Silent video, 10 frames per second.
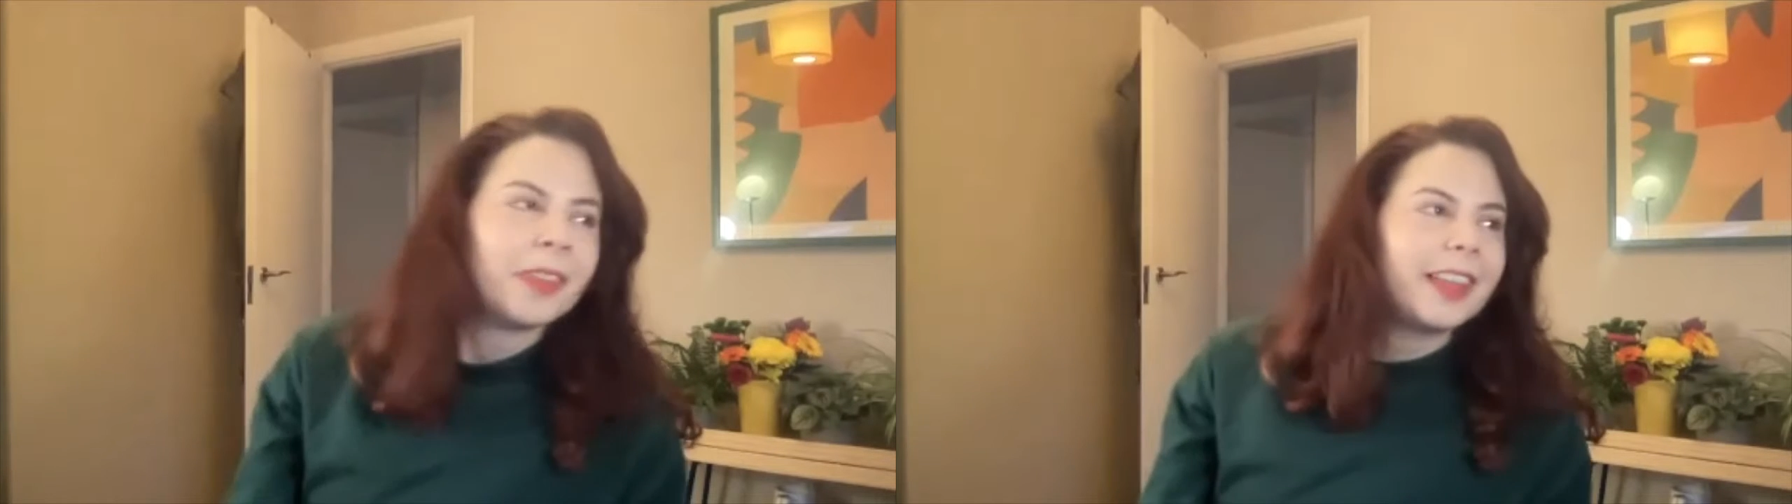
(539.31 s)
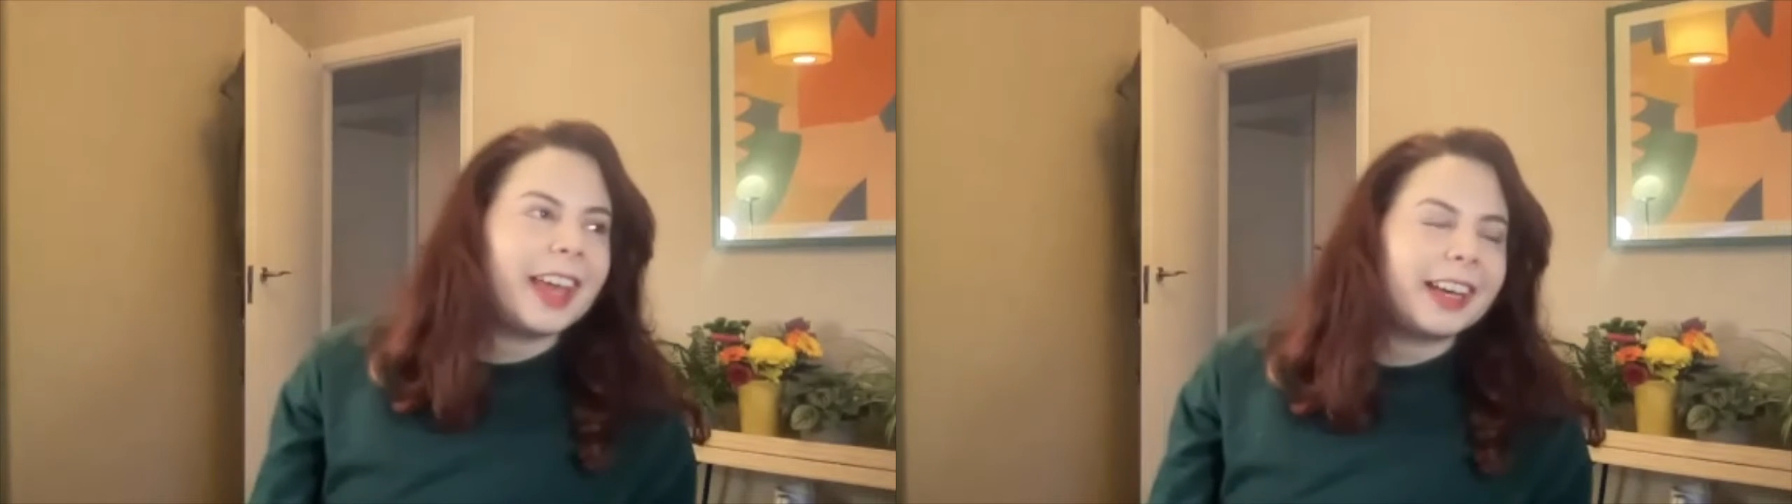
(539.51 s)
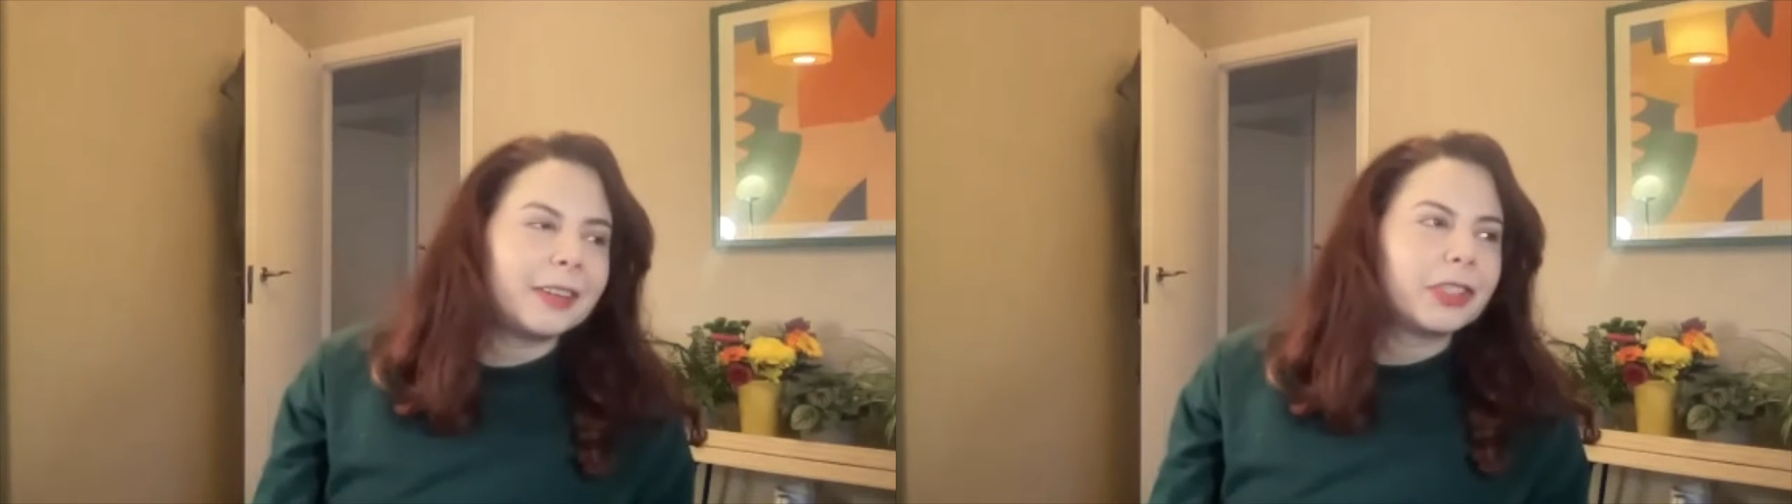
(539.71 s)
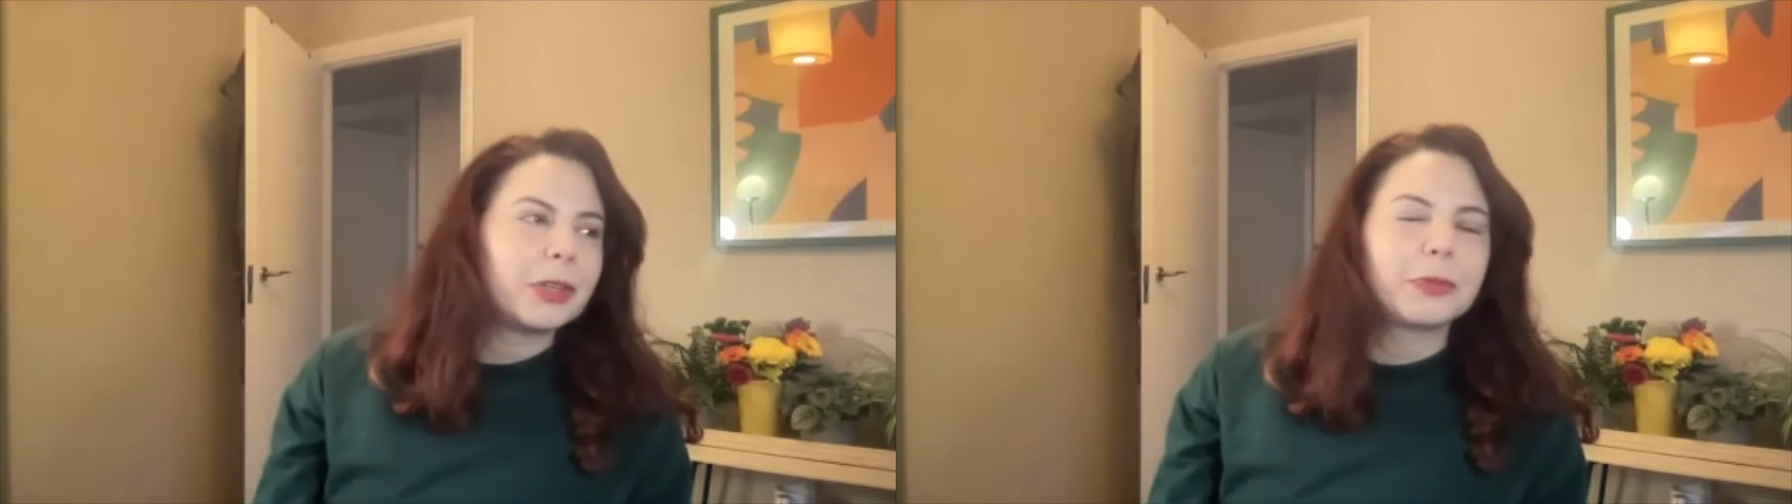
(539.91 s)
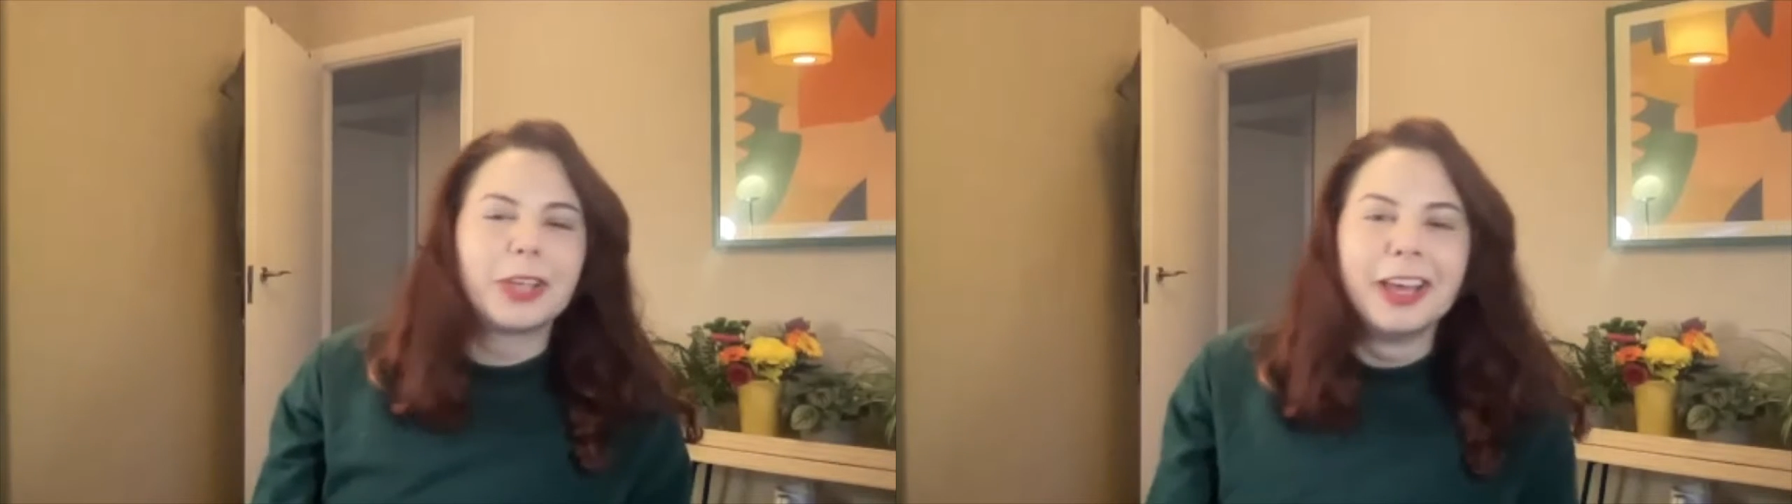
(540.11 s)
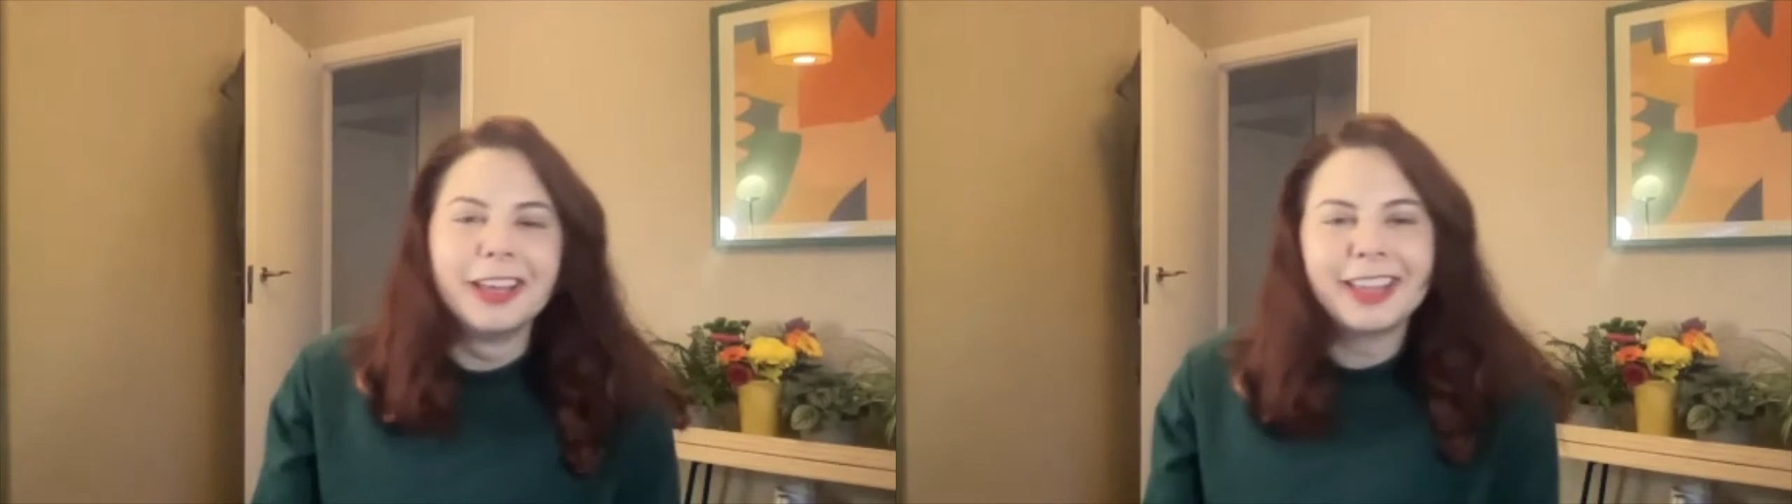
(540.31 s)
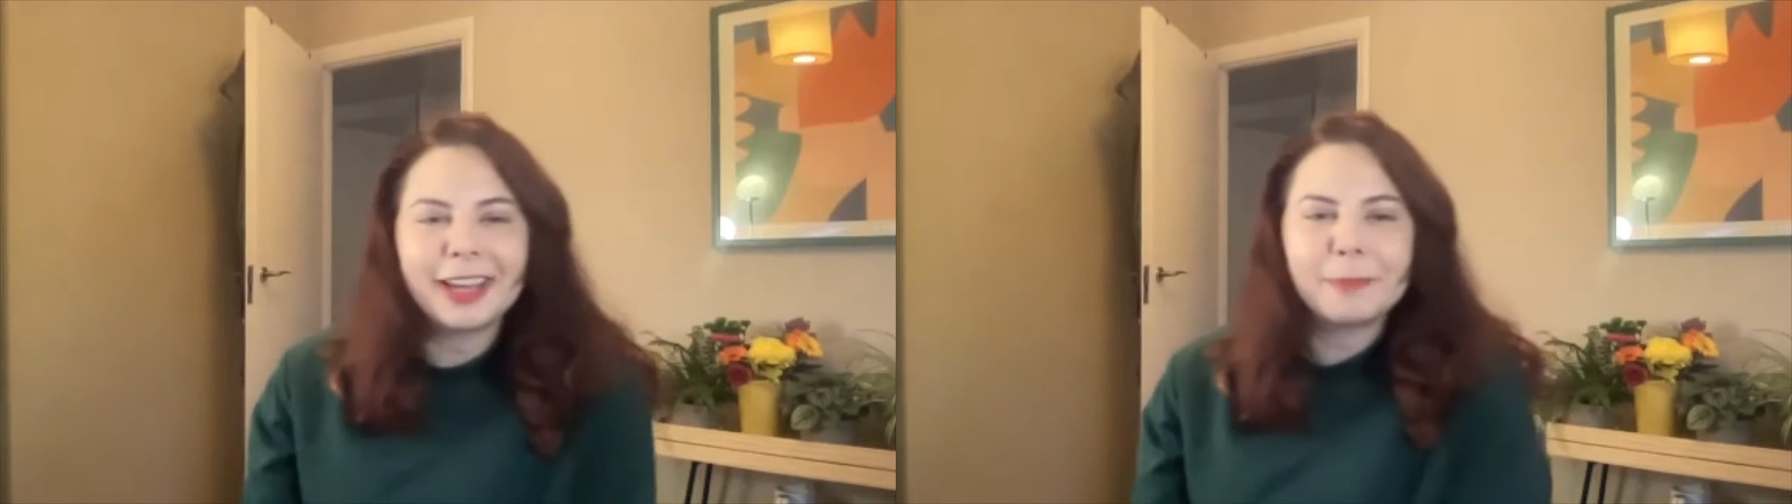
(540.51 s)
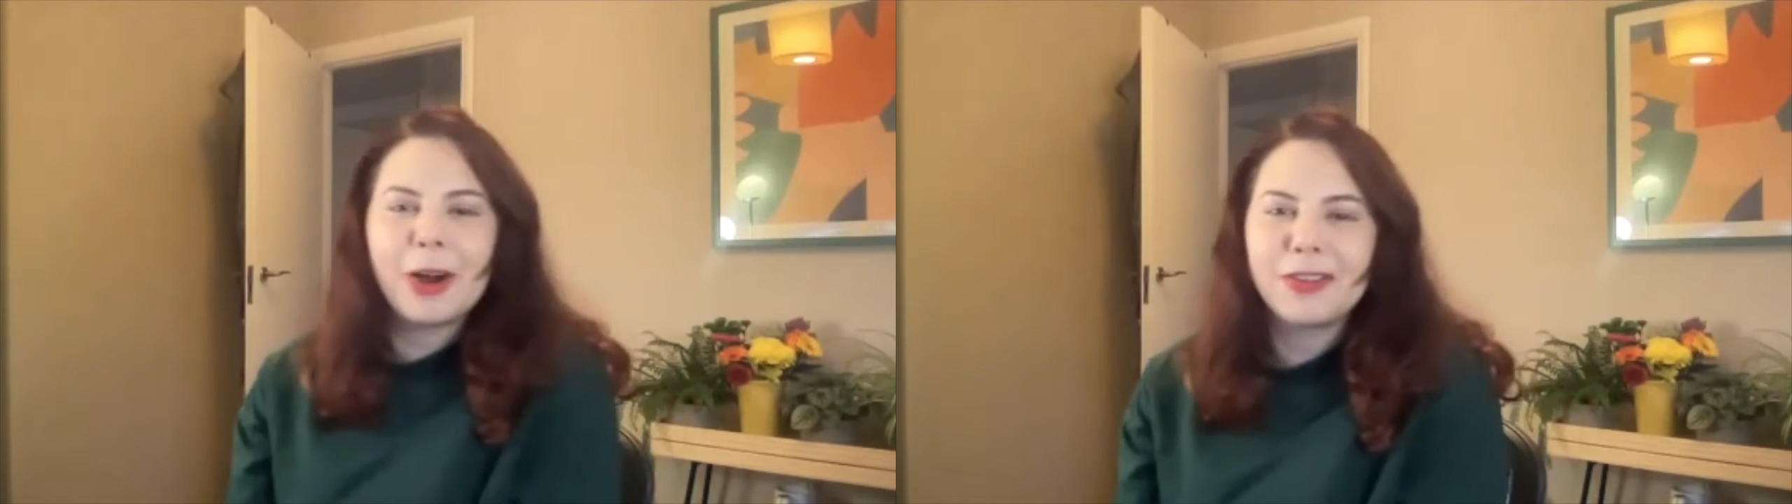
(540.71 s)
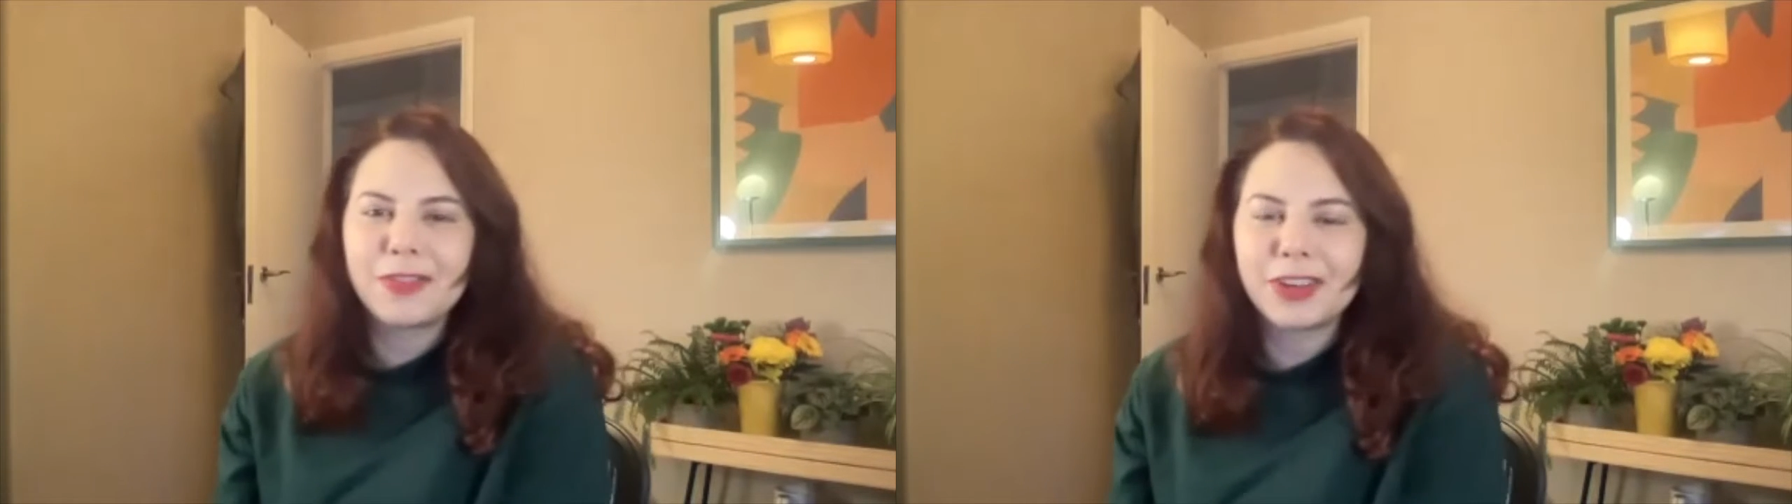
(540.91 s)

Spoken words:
Like, so like part of the